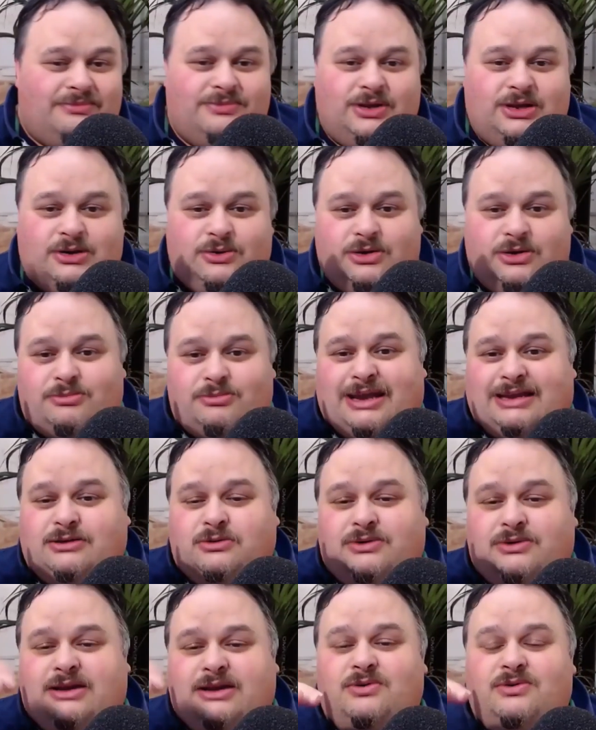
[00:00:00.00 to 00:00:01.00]
You know, you might
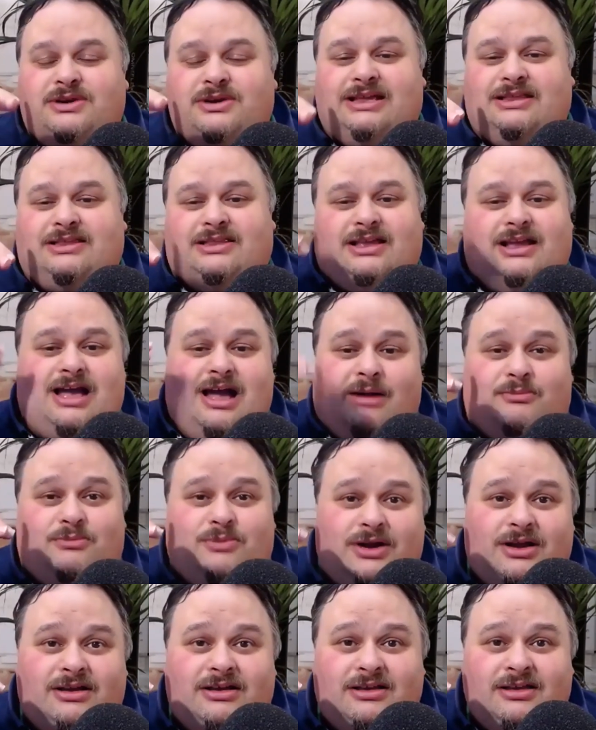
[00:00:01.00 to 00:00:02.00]
only go and get the camera.